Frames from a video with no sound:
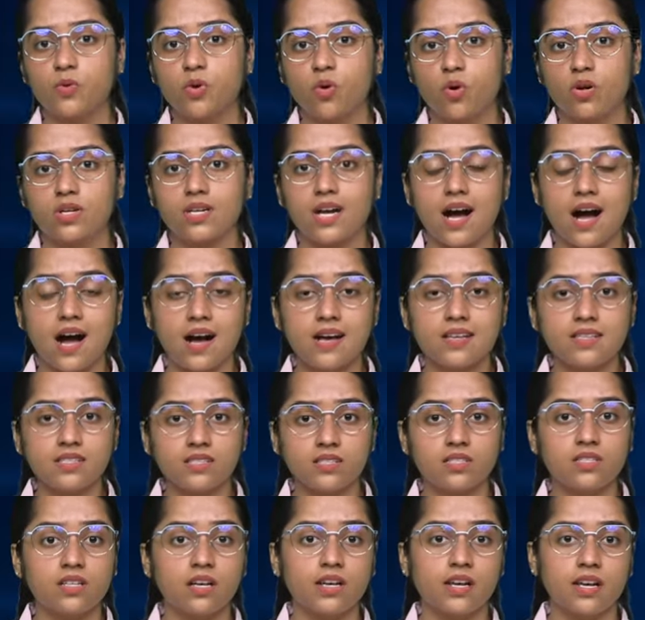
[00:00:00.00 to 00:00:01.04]
Court
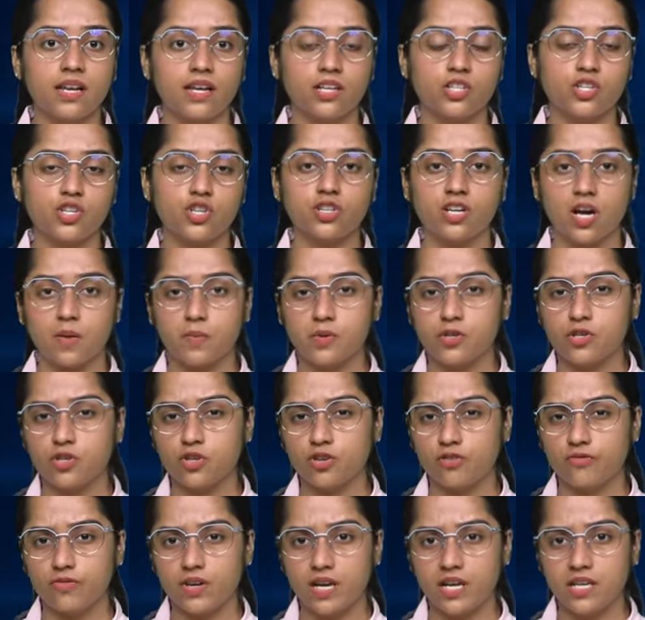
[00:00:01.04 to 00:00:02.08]
asked the Election Commission
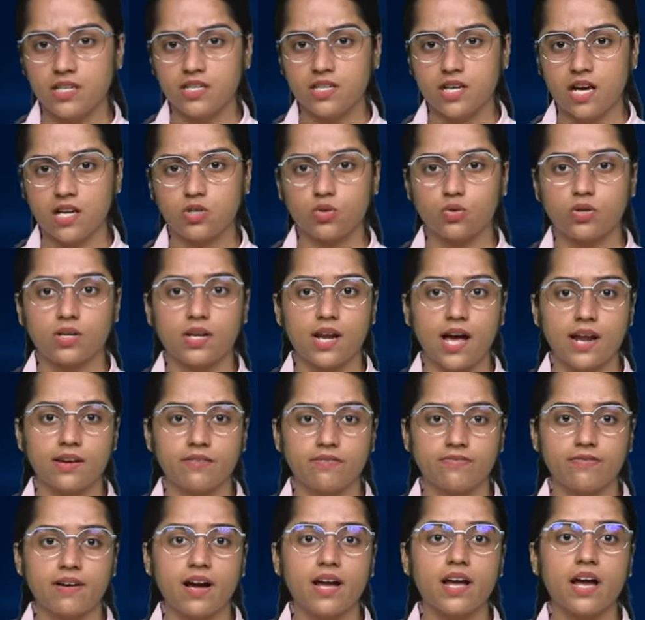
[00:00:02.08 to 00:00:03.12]
of India to
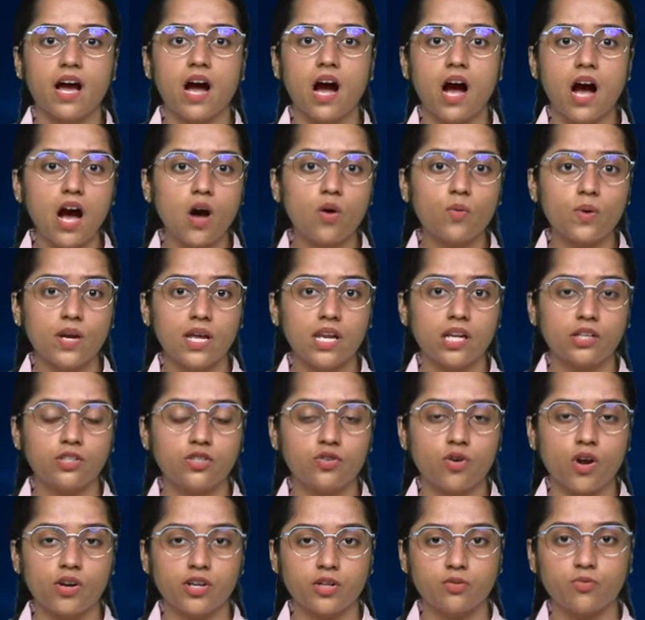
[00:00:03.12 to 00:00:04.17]
clarify how
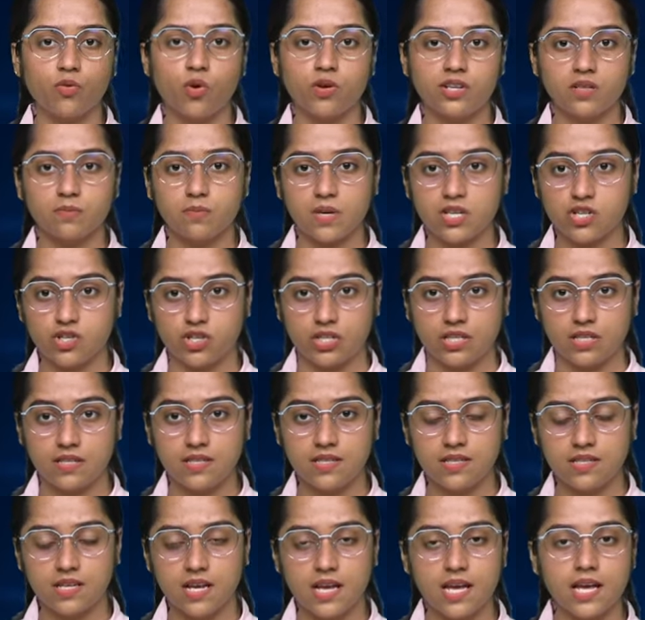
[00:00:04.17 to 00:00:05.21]
electronic voting
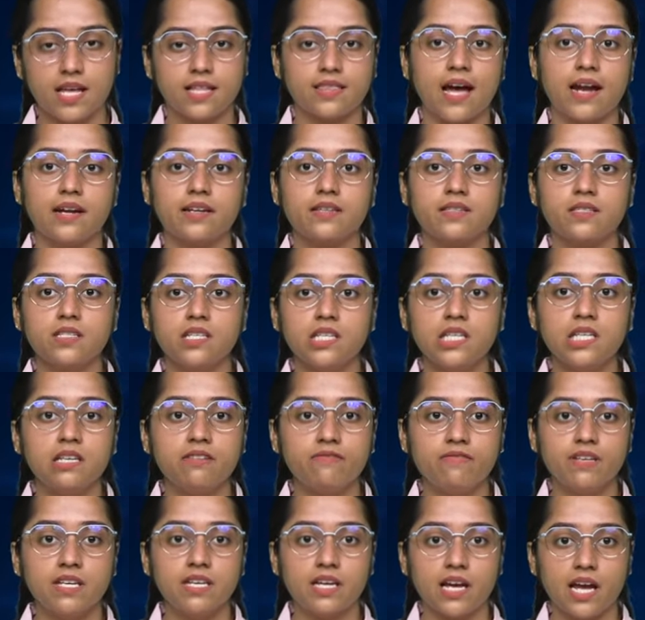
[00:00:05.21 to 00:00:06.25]
machines, that is
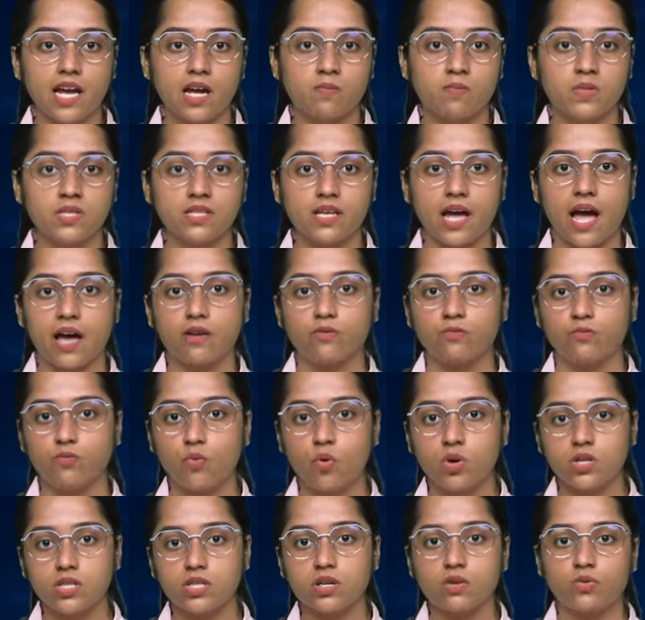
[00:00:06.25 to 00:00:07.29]
EVMs and
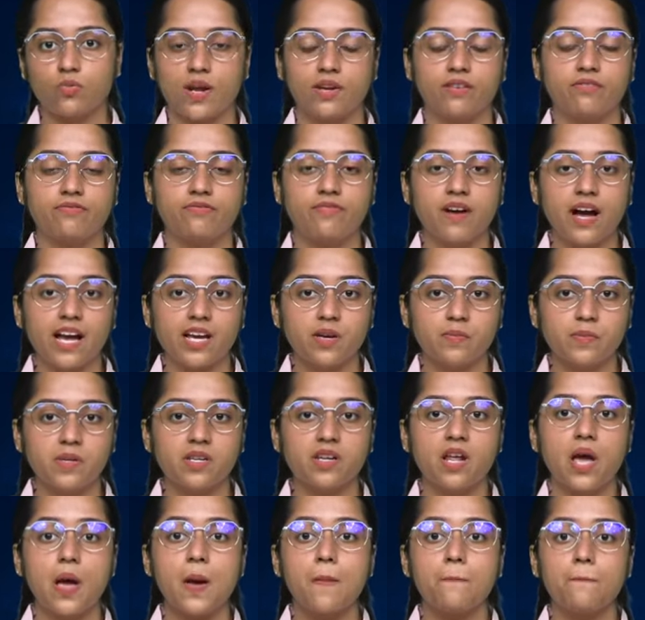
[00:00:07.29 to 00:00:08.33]
voter-verifiable
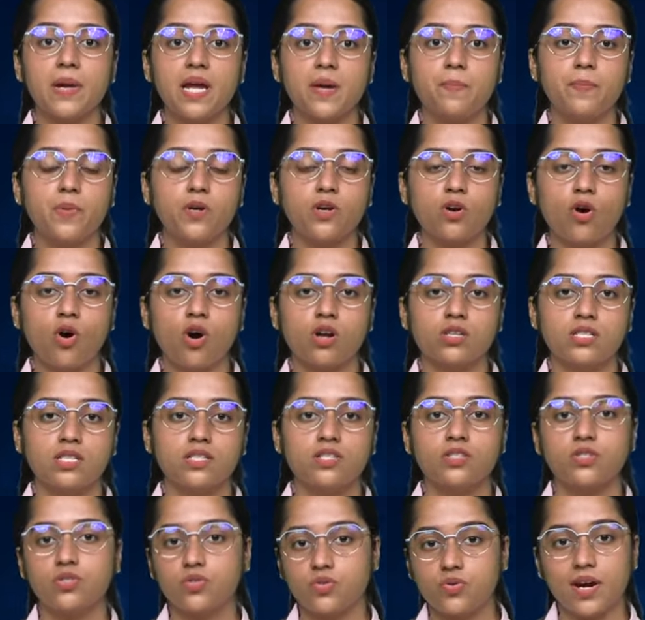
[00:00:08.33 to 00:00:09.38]
paper
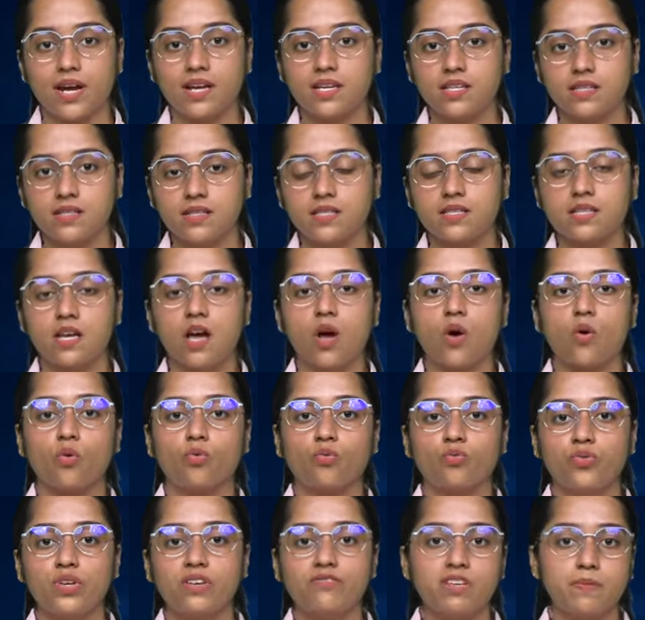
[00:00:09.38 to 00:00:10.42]
audit trails,
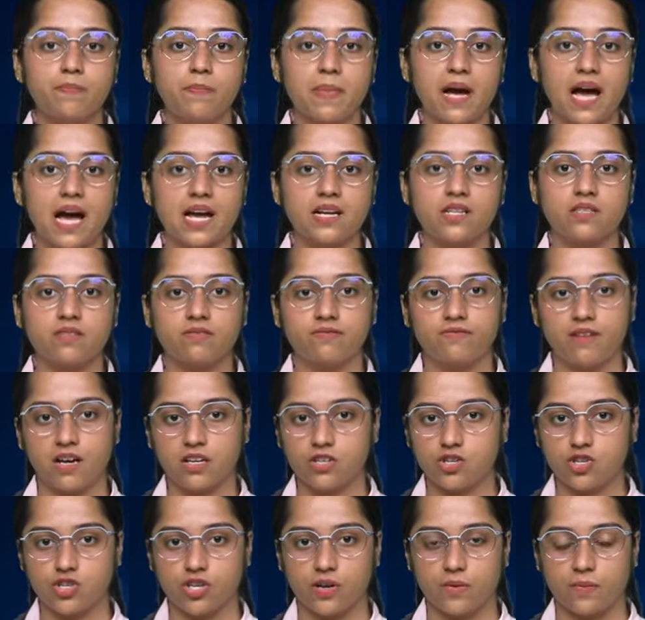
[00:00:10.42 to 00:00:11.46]
VVPATs
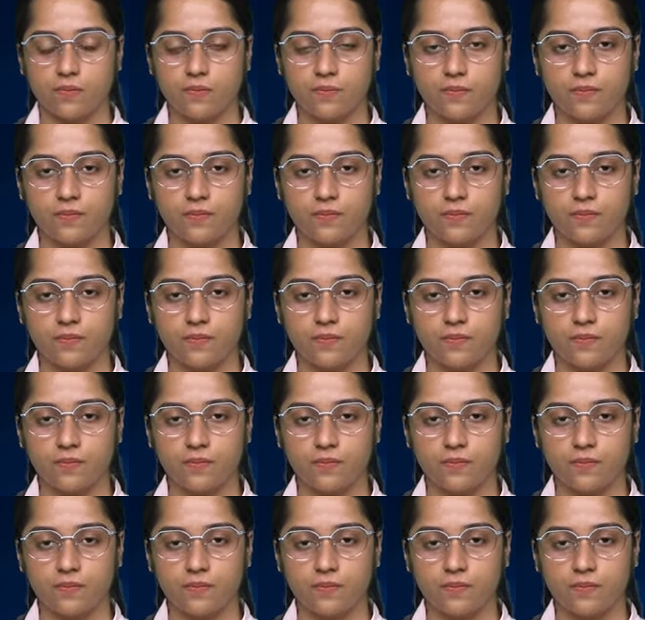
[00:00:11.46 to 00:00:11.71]
function.